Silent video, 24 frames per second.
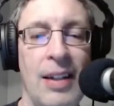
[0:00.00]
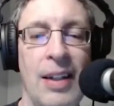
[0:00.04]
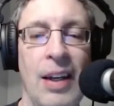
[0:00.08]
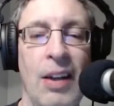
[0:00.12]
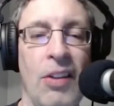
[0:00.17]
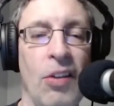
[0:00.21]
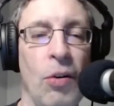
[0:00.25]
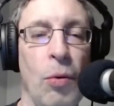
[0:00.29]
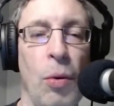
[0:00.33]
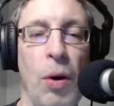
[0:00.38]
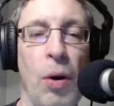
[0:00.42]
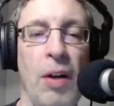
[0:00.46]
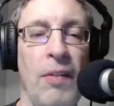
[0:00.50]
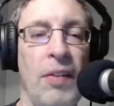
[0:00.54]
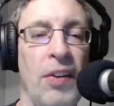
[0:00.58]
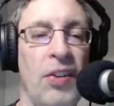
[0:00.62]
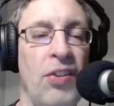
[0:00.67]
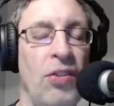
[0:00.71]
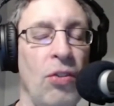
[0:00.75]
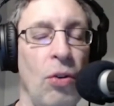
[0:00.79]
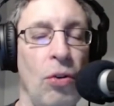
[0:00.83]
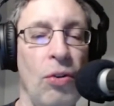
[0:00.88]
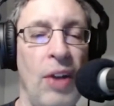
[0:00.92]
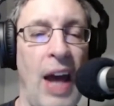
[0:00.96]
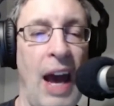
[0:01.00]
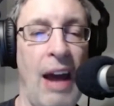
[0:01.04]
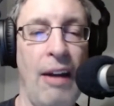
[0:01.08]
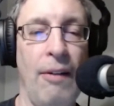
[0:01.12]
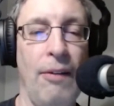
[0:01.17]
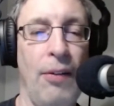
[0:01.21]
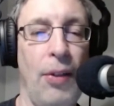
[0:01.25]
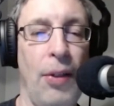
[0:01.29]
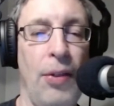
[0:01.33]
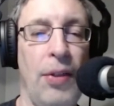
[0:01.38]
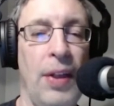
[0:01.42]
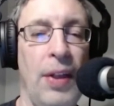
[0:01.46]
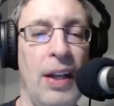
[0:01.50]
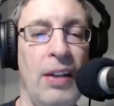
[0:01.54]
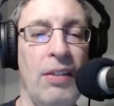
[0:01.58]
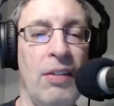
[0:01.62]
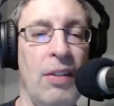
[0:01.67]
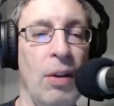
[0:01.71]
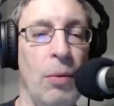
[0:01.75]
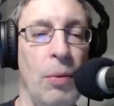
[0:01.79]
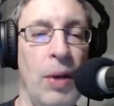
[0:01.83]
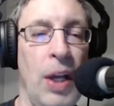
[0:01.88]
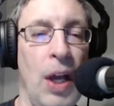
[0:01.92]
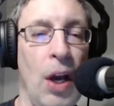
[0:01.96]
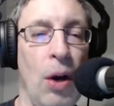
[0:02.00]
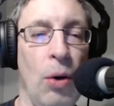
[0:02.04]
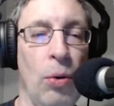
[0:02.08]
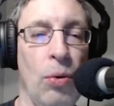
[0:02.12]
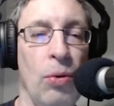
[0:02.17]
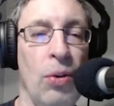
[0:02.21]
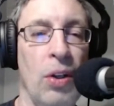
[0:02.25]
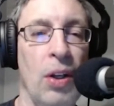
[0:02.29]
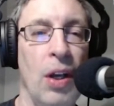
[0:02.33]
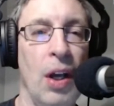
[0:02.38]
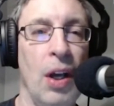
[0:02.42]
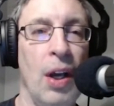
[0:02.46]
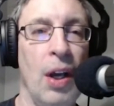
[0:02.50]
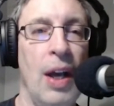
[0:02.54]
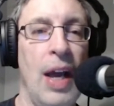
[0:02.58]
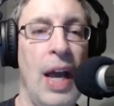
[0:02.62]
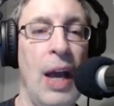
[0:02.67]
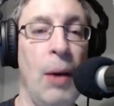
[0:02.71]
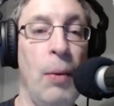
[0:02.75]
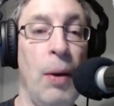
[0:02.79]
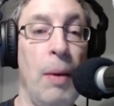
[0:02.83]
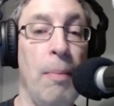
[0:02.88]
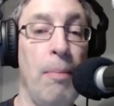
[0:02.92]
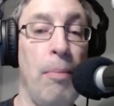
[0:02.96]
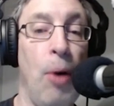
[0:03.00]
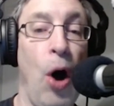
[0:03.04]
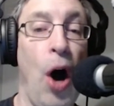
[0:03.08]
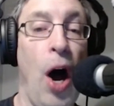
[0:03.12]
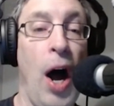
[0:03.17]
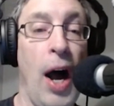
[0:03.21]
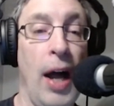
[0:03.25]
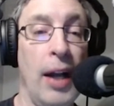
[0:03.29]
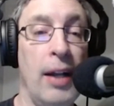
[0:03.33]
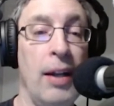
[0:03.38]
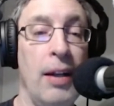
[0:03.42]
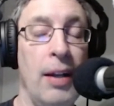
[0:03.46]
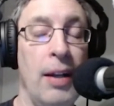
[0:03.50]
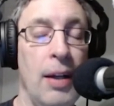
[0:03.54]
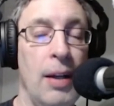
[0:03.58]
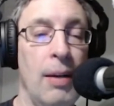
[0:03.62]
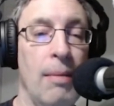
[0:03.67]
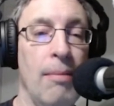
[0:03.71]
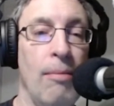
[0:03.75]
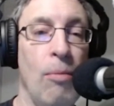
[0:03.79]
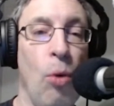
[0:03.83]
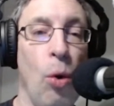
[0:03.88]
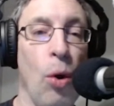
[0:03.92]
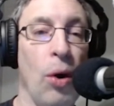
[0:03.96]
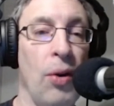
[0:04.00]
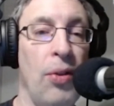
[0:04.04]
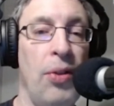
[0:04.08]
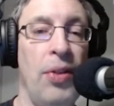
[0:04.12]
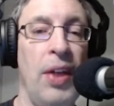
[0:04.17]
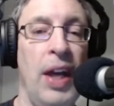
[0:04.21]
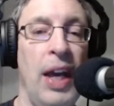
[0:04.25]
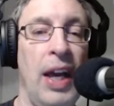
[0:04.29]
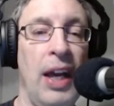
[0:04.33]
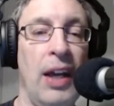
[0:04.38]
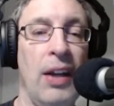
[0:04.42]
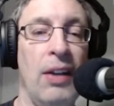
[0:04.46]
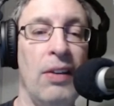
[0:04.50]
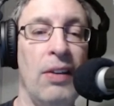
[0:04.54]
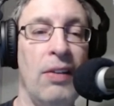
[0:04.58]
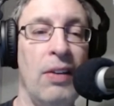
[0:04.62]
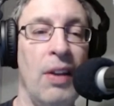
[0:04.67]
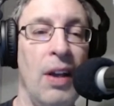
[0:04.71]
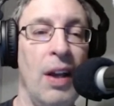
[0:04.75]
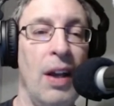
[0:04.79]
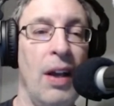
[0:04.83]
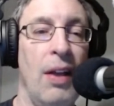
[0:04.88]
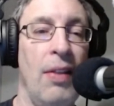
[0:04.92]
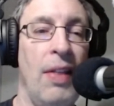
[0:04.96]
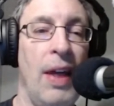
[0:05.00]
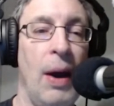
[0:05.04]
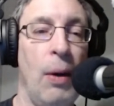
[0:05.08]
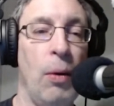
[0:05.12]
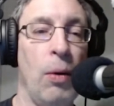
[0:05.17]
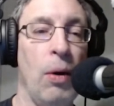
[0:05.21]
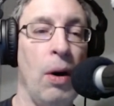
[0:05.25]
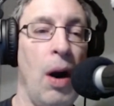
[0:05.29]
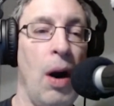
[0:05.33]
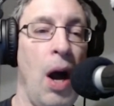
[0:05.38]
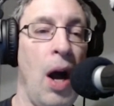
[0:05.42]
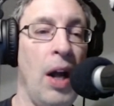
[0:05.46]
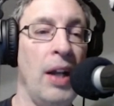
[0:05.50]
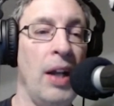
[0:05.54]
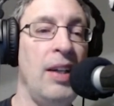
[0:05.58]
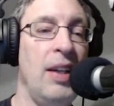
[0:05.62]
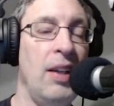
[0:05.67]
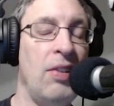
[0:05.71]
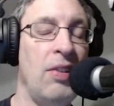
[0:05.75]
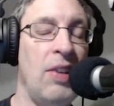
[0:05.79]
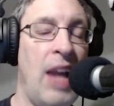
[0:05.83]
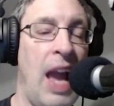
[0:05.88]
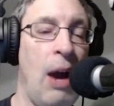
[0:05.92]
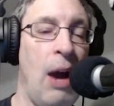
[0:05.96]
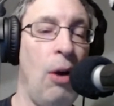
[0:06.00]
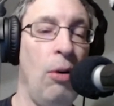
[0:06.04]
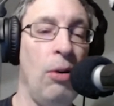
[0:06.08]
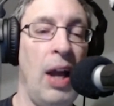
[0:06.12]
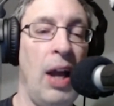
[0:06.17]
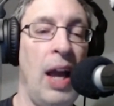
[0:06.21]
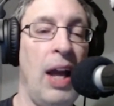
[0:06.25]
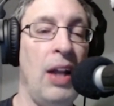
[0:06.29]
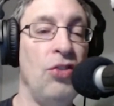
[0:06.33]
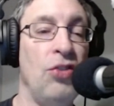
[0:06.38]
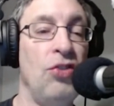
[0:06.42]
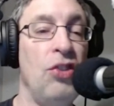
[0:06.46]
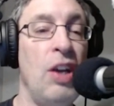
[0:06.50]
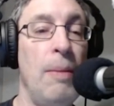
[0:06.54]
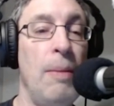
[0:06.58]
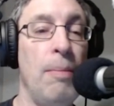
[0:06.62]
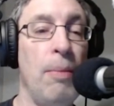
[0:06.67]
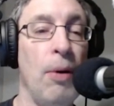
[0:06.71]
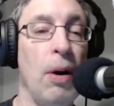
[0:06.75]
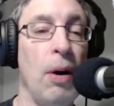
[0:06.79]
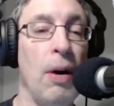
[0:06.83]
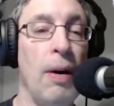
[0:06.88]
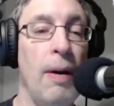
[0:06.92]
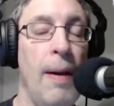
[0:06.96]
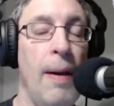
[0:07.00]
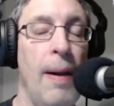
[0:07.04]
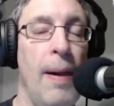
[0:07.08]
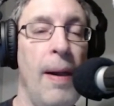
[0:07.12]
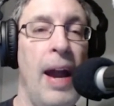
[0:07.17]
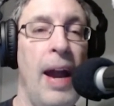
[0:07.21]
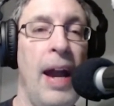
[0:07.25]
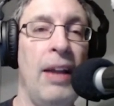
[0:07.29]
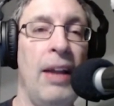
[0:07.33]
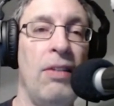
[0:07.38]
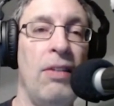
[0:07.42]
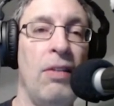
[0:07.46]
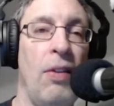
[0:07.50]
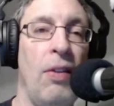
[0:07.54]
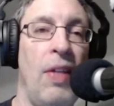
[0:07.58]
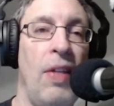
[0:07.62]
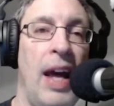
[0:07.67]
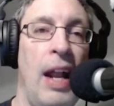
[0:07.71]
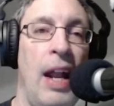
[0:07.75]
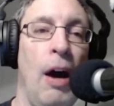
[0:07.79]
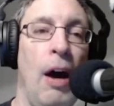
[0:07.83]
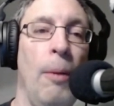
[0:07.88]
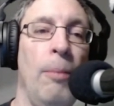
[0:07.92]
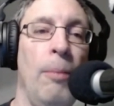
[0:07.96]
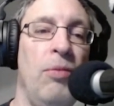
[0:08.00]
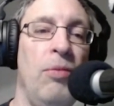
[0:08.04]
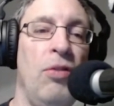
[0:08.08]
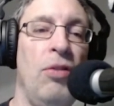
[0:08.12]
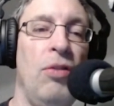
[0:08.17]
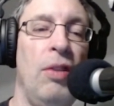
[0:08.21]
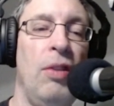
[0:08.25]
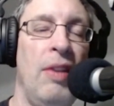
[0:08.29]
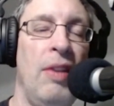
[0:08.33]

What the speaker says: neither one of us sold out of the things that we owned, and we bought more things that were on discount and cheaper. And so that helped